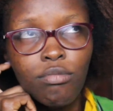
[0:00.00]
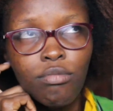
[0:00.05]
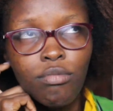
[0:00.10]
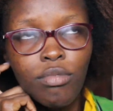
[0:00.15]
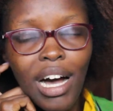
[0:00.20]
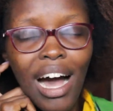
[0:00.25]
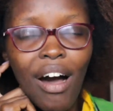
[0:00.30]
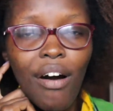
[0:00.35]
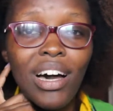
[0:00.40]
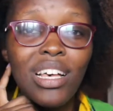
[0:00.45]

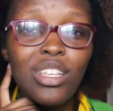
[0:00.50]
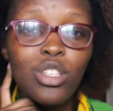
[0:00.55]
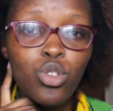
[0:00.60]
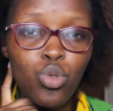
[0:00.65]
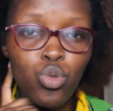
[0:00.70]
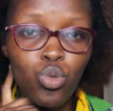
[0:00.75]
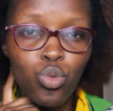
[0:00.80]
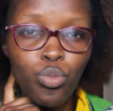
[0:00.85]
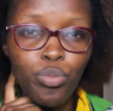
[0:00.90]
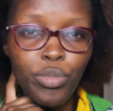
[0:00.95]
hours
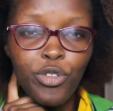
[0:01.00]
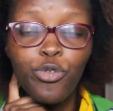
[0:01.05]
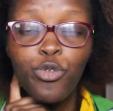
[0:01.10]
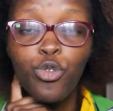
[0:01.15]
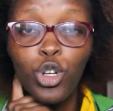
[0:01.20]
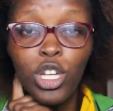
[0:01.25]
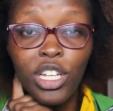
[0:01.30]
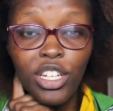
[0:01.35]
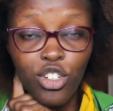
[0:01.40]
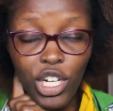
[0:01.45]
to be
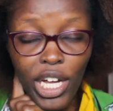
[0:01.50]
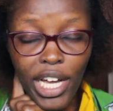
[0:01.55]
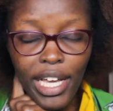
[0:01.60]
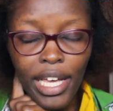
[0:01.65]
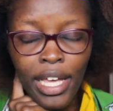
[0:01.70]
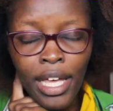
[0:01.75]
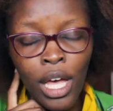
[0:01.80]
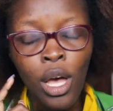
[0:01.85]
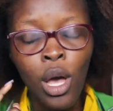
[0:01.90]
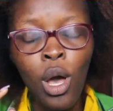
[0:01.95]
fully dry,
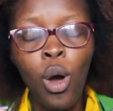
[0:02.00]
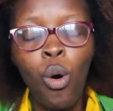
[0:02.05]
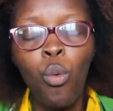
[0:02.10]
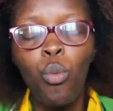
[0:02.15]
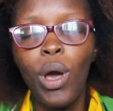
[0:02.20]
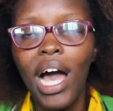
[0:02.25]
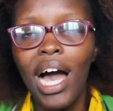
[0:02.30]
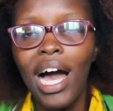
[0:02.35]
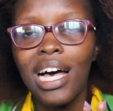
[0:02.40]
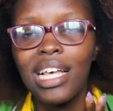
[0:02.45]

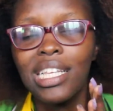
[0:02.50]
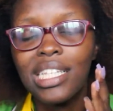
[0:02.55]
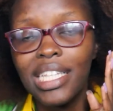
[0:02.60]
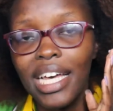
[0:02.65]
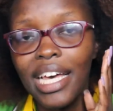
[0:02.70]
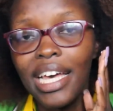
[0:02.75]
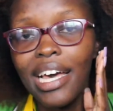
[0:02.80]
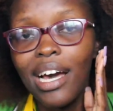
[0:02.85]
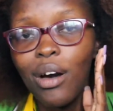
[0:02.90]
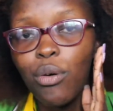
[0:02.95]
whereas the
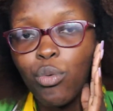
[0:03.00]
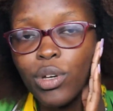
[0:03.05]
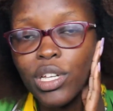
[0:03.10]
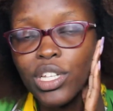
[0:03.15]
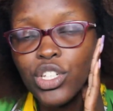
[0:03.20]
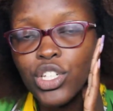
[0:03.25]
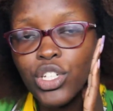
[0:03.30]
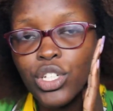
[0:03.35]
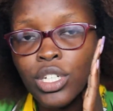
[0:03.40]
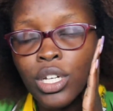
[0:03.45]
hair
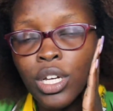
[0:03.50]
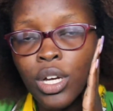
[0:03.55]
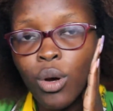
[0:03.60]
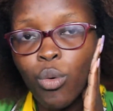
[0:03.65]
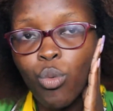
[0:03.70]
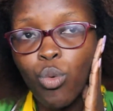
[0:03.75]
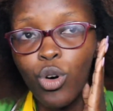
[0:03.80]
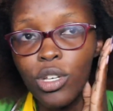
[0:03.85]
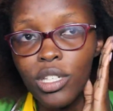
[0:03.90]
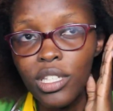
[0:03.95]
which
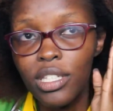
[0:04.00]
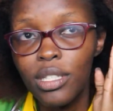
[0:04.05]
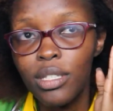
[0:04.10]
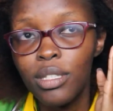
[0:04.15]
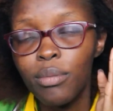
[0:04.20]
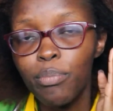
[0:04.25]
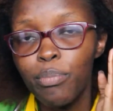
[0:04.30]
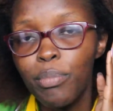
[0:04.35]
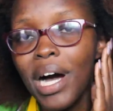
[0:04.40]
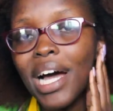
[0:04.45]
was
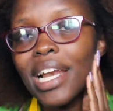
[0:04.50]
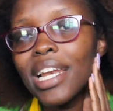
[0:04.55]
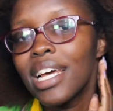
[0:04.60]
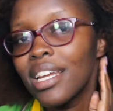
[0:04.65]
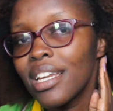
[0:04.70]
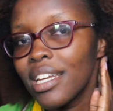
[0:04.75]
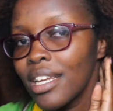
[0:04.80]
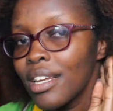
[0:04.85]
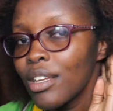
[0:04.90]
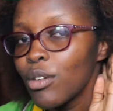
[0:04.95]
banded
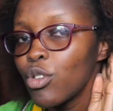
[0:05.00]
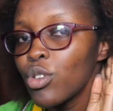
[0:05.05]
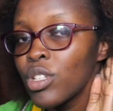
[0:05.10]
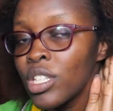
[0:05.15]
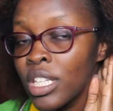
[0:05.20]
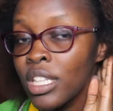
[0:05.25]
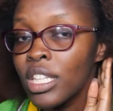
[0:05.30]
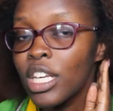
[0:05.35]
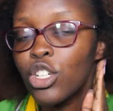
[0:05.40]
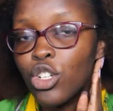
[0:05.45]
using
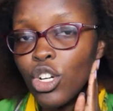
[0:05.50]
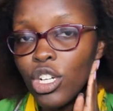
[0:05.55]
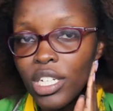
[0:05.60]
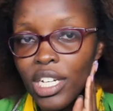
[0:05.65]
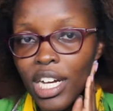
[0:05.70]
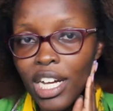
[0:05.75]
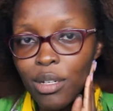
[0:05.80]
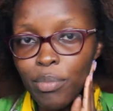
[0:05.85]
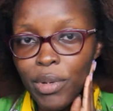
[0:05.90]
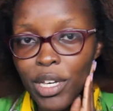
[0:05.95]
the
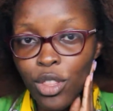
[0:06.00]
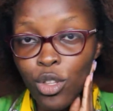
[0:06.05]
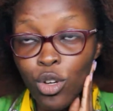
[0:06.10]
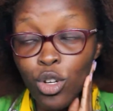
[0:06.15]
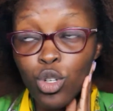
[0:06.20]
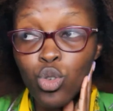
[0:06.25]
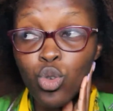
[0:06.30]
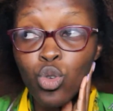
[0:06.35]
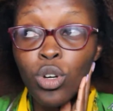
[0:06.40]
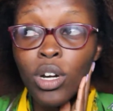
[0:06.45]
shortcut method
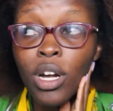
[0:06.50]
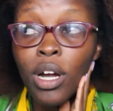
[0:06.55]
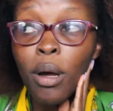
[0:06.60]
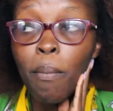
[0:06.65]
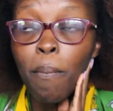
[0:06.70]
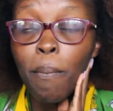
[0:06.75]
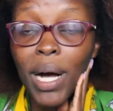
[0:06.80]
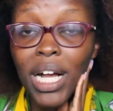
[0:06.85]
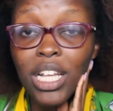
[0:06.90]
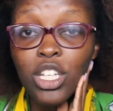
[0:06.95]
took
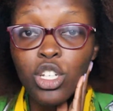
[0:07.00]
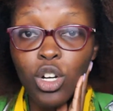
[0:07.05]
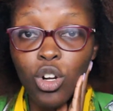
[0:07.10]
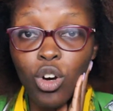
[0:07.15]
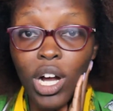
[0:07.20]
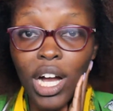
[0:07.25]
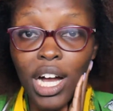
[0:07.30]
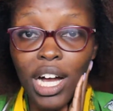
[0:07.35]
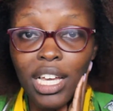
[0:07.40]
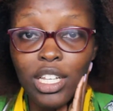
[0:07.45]
much
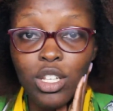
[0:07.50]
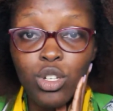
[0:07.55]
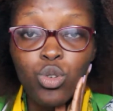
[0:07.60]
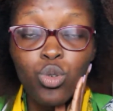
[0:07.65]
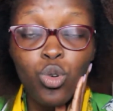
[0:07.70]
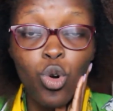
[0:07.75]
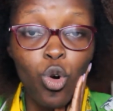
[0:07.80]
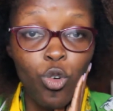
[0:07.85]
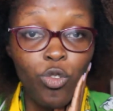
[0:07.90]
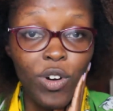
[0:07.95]
longer. It took
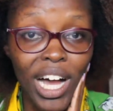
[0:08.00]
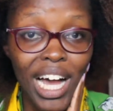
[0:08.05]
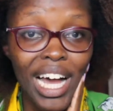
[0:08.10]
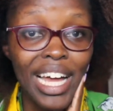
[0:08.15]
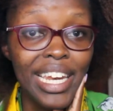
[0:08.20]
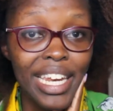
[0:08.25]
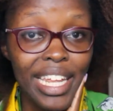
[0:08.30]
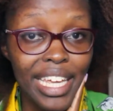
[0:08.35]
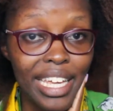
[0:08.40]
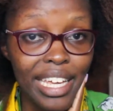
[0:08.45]
over a
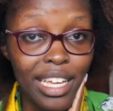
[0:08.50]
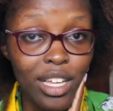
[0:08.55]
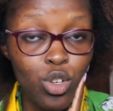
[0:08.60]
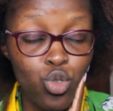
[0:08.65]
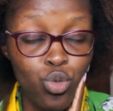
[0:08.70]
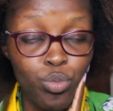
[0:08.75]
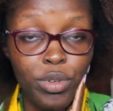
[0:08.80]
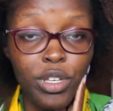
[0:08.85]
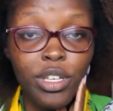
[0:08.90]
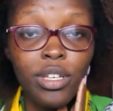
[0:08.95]
day to
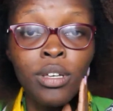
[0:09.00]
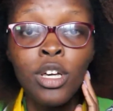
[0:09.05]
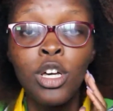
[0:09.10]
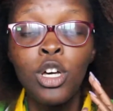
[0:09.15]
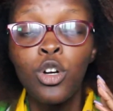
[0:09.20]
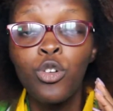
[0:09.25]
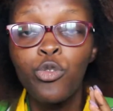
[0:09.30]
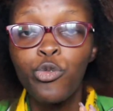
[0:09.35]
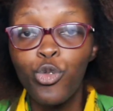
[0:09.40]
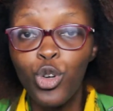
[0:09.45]
be
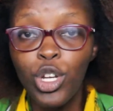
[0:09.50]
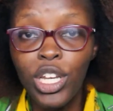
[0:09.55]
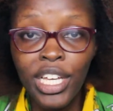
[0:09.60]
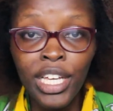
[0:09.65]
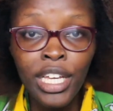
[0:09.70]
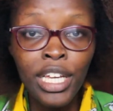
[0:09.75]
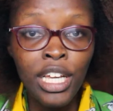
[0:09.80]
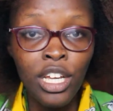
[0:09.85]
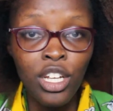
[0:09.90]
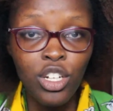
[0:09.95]
fully
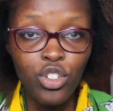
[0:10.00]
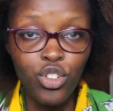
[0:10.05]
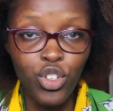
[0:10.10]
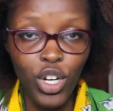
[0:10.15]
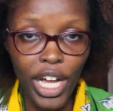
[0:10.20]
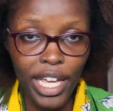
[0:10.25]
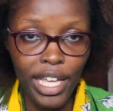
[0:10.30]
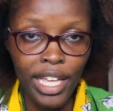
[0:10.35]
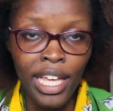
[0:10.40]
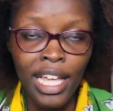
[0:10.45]

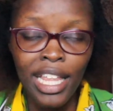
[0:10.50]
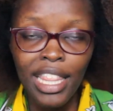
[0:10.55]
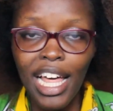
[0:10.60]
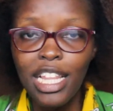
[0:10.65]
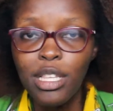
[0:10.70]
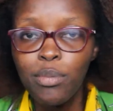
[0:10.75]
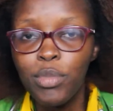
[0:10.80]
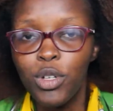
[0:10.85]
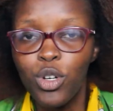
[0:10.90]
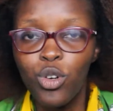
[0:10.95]
dry. That's
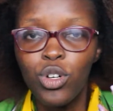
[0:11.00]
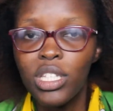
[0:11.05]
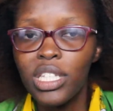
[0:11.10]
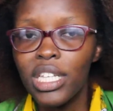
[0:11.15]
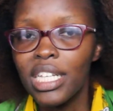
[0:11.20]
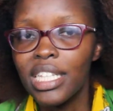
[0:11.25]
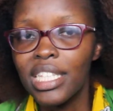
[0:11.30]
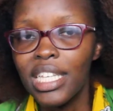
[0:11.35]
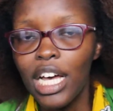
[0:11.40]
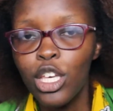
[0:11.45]
because
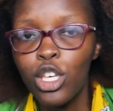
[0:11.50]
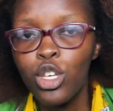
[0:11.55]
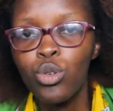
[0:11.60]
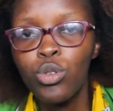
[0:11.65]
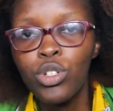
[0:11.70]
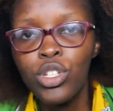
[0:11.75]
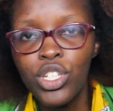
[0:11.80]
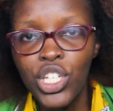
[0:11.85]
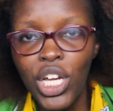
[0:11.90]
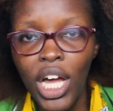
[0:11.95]
it's a
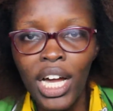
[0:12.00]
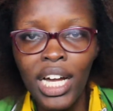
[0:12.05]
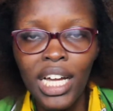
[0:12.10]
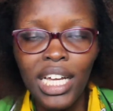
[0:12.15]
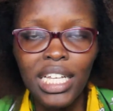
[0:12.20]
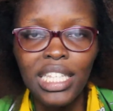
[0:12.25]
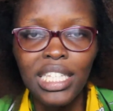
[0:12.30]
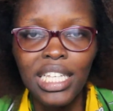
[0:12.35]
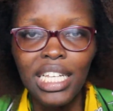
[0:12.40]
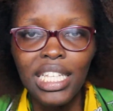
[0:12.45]
huge chunk,
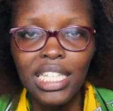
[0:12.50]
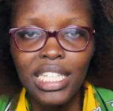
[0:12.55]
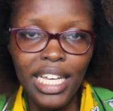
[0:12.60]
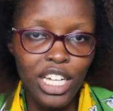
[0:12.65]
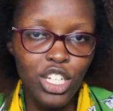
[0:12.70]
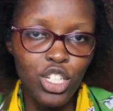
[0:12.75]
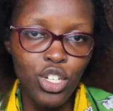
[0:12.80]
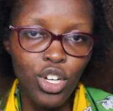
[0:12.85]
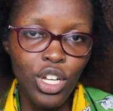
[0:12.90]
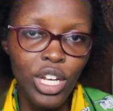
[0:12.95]
it's a
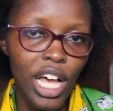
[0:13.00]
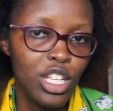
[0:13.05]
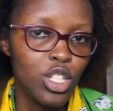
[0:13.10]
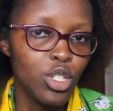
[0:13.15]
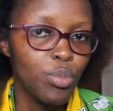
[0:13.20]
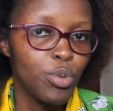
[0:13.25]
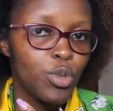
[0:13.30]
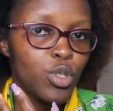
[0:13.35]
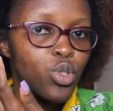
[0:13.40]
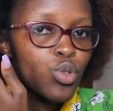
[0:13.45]
section, as
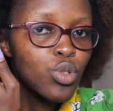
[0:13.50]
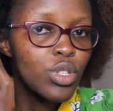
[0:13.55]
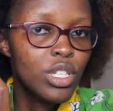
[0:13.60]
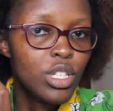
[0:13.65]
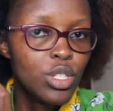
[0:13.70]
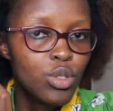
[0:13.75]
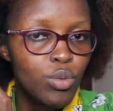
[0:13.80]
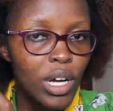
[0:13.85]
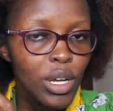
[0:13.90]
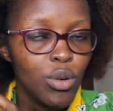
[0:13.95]
opposed to this
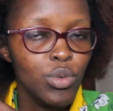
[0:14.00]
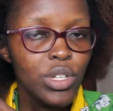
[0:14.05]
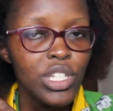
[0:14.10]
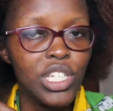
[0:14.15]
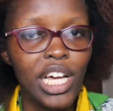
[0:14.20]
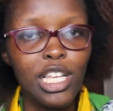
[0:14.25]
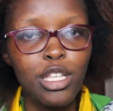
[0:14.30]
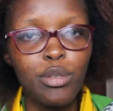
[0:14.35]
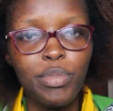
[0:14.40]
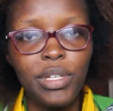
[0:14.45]
one which
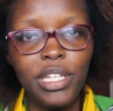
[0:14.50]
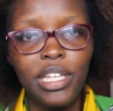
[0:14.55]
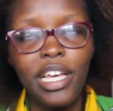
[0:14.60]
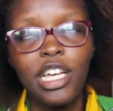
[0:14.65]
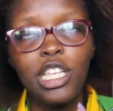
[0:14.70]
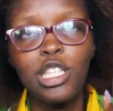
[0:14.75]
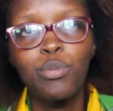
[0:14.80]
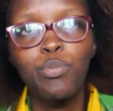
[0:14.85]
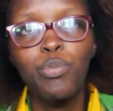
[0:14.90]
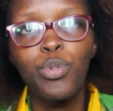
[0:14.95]
has been
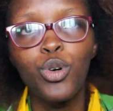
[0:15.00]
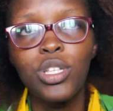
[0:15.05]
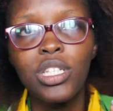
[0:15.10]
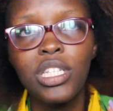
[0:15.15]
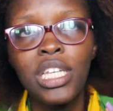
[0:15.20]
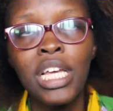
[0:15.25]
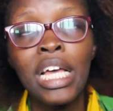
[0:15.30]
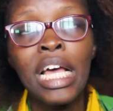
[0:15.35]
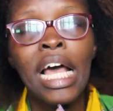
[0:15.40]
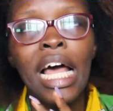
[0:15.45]
exposed.
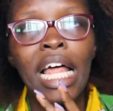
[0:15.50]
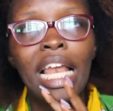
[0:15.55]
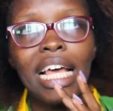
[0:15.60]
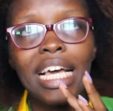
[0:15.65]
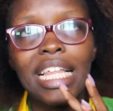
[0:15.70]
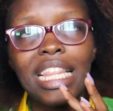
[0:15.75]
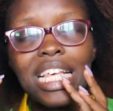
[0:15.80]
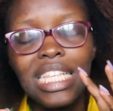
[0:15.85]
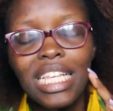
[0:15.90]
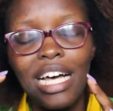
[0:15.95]
Like
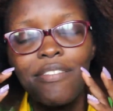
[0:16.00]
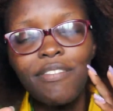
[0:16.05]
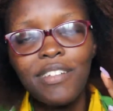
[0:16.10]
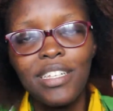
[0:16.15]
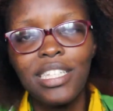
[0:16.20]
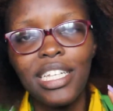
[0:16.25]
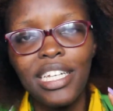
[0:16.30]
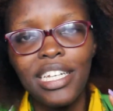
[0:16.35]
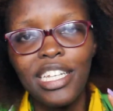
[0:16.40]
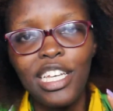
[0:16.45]
the surface
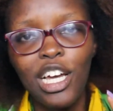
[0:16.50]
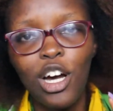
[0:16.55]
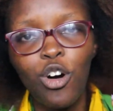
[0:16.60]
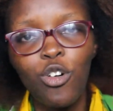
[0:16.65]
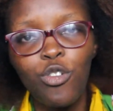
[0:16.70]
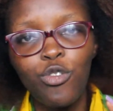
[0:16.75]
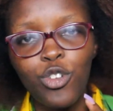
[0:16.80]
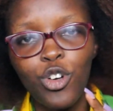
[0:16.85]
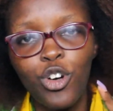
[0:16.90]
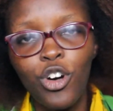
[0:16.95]
area
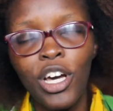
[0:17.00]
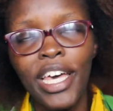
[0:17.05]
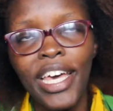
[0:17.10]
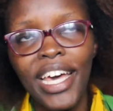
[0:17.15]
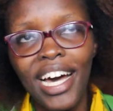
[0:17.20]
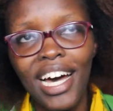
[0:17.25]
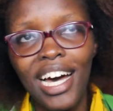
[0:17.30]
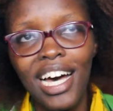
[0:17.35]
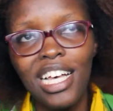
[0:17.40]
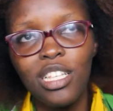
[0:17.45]
of your hair
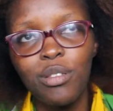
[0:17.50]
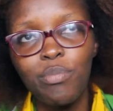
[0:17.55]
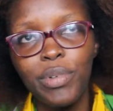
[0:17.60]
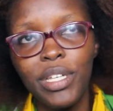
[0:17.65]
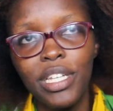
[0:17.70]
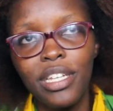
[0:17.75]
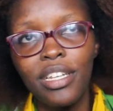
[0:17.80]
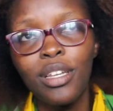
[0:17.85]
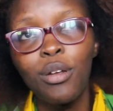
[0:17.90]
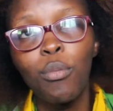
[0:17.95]
has
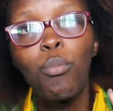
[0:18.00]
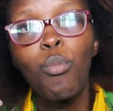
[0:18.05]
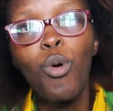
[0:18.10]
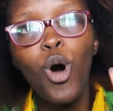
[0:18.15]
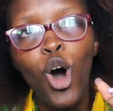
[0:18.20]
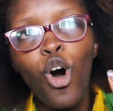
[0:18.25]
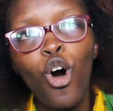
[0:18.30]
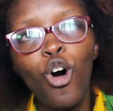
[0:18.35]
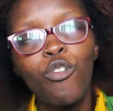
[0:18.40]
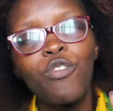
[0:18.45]
been, more
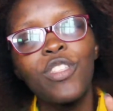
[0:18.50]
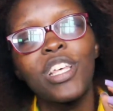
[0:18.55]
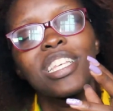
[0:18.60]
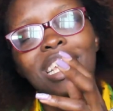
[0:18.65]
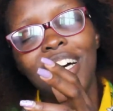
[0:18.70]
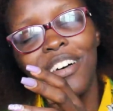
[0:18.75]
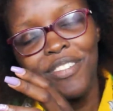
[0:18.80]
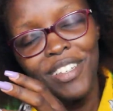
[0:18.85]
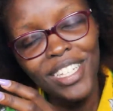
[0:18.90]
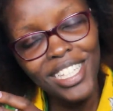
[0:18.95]
of the
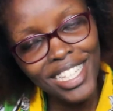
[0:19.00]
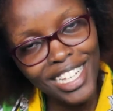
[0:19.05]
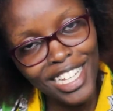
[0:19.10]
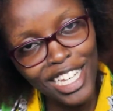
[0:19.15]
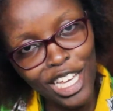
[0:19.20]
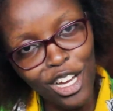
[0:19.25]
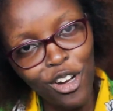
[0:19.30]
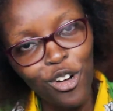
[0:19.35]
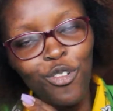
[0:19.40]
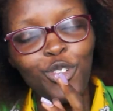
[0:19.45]
surface area
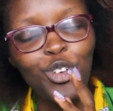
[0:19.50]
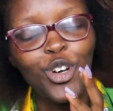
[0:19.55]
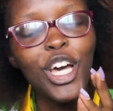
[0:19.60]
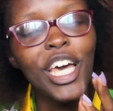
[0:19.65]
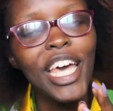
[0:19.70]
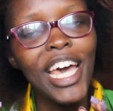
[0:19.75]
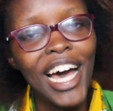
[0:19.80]
of your hair